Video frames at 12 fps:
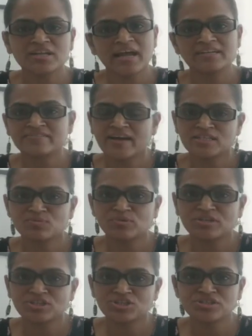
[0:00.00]
and
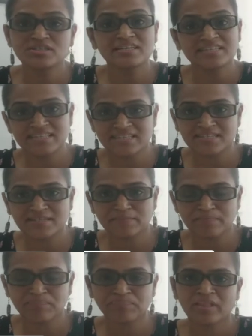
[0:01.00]
transportation system.